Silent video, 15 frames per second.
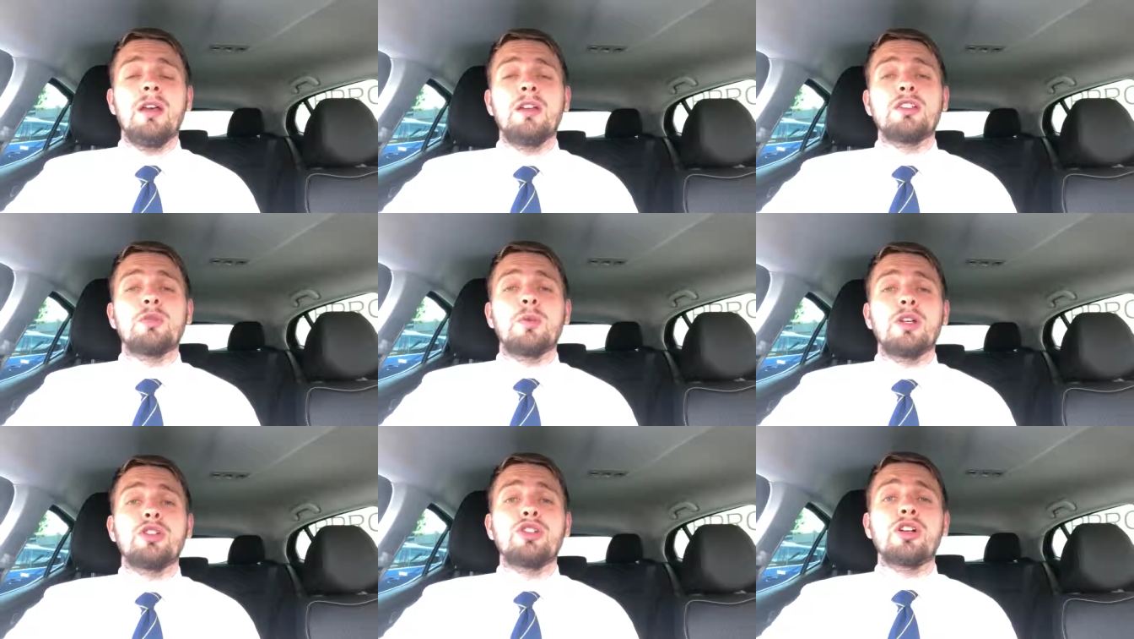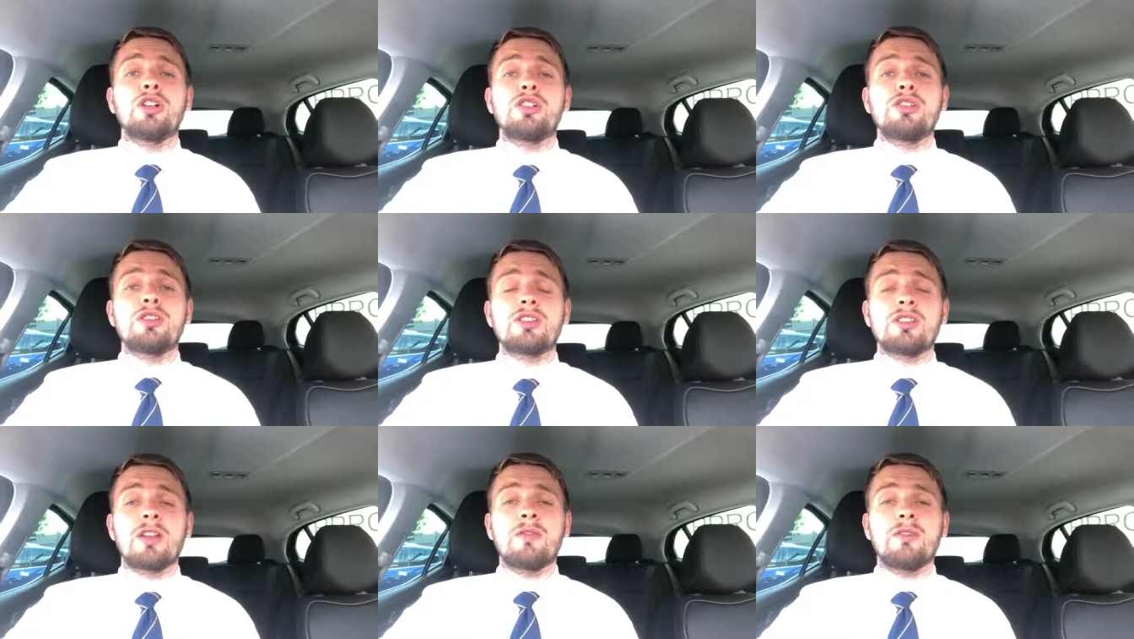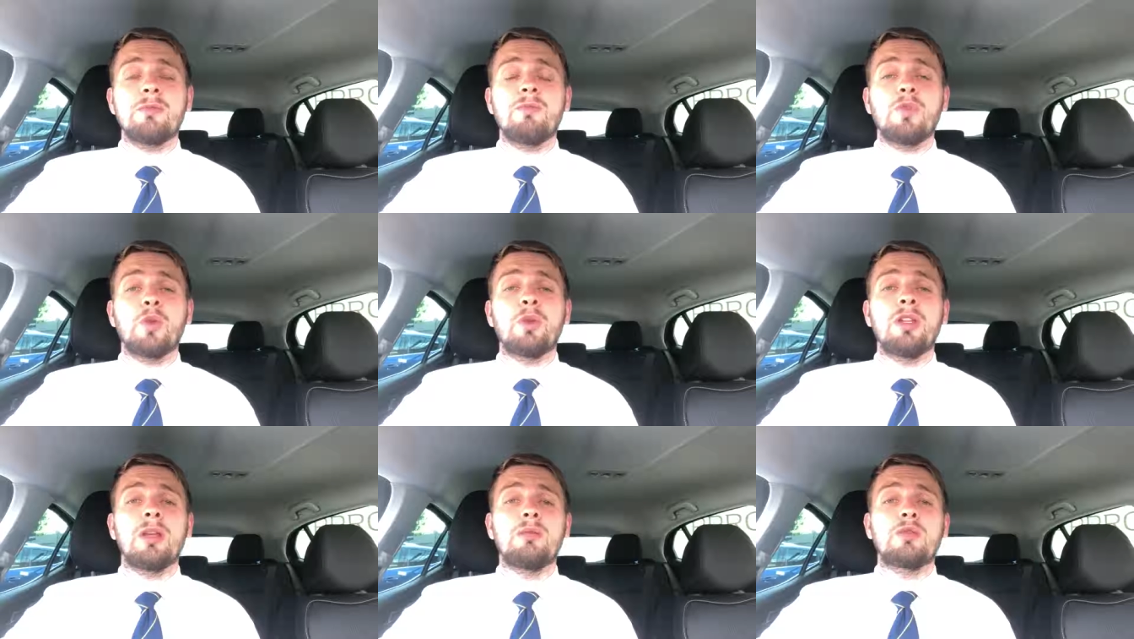So we're junction 7
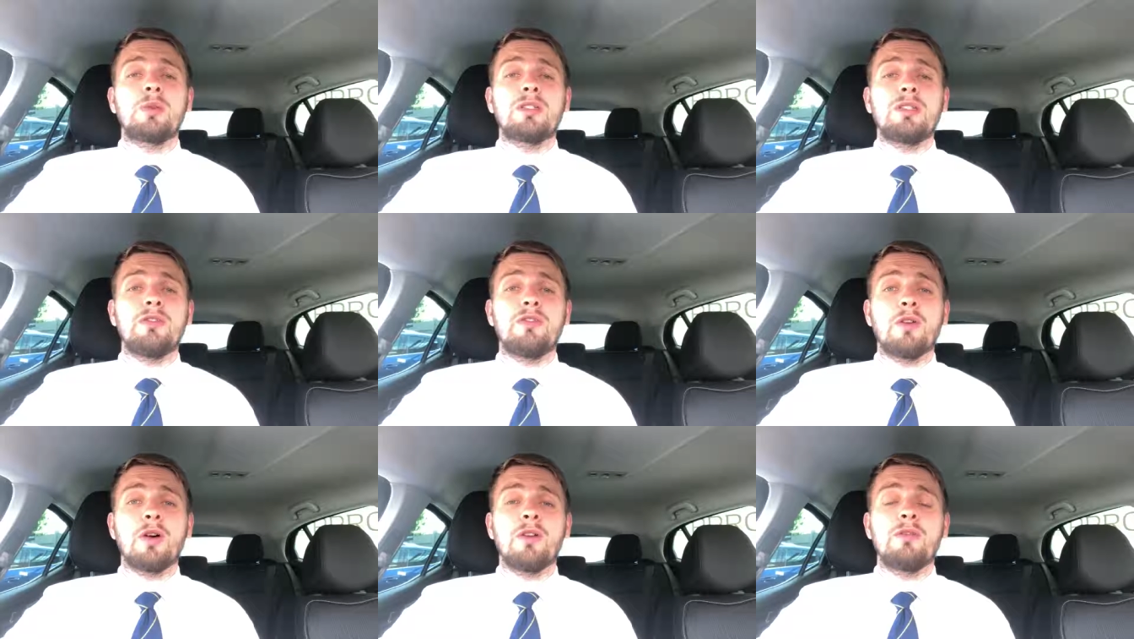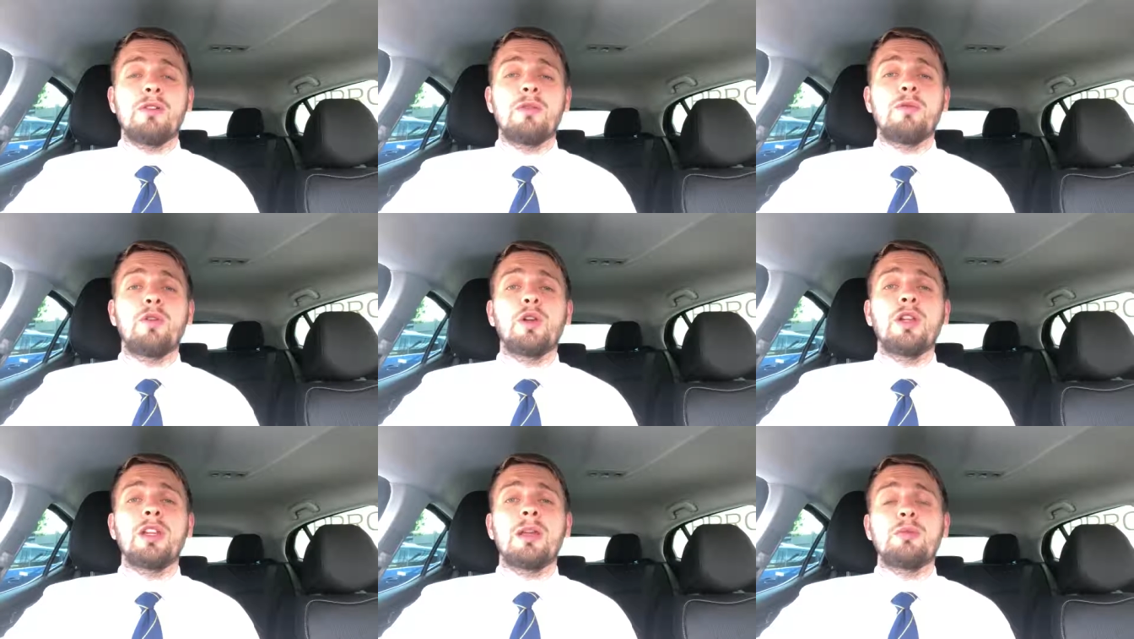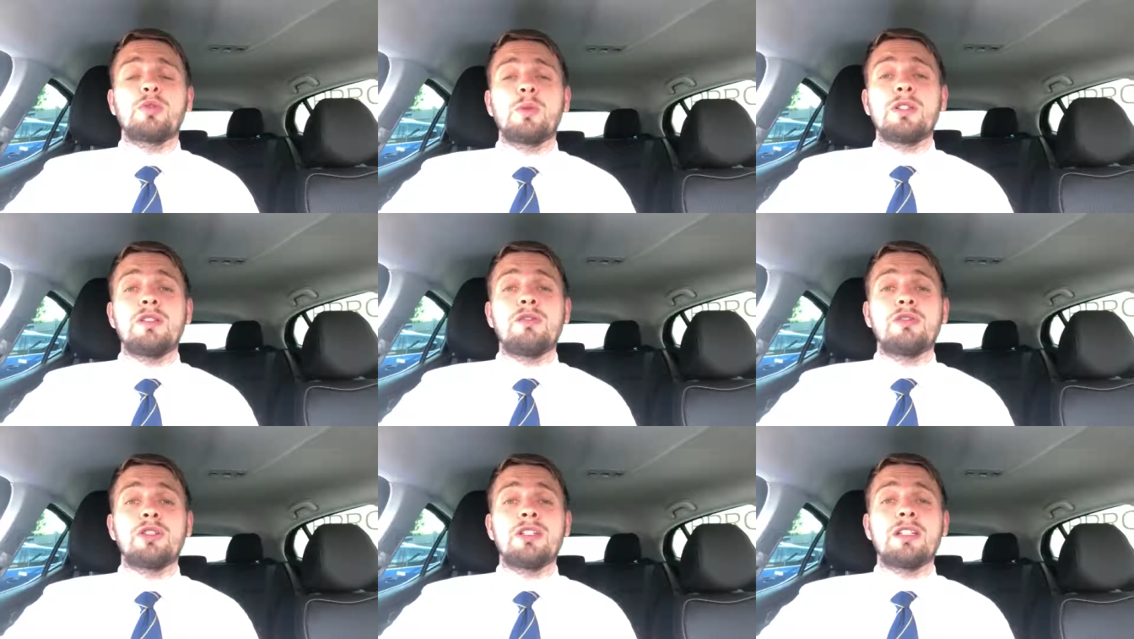on the M25, follow the
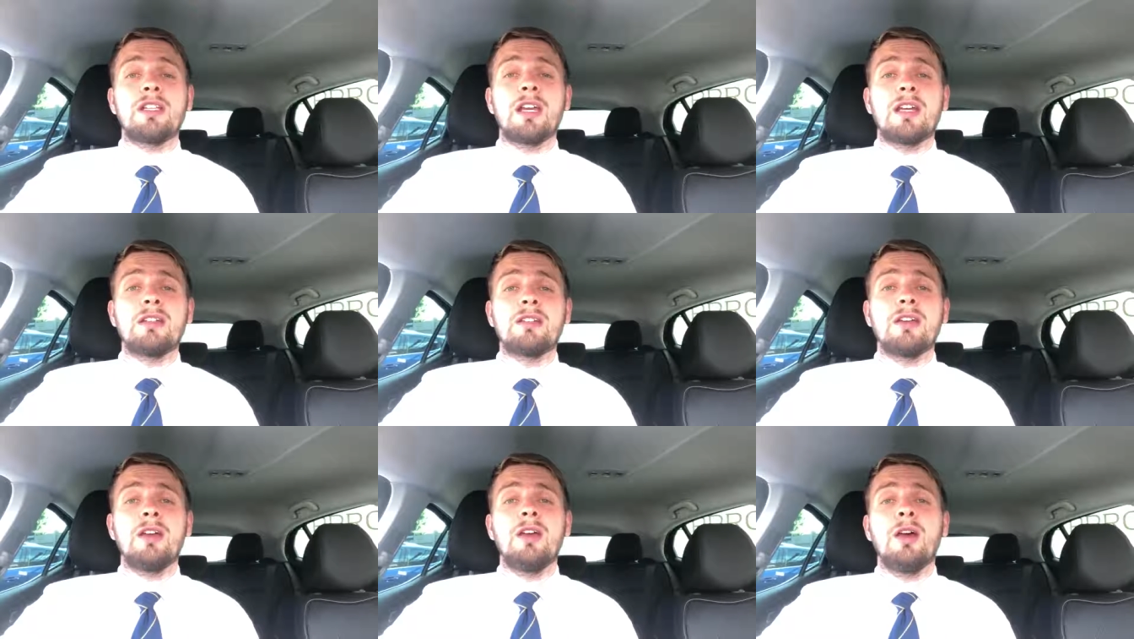M23 to the end,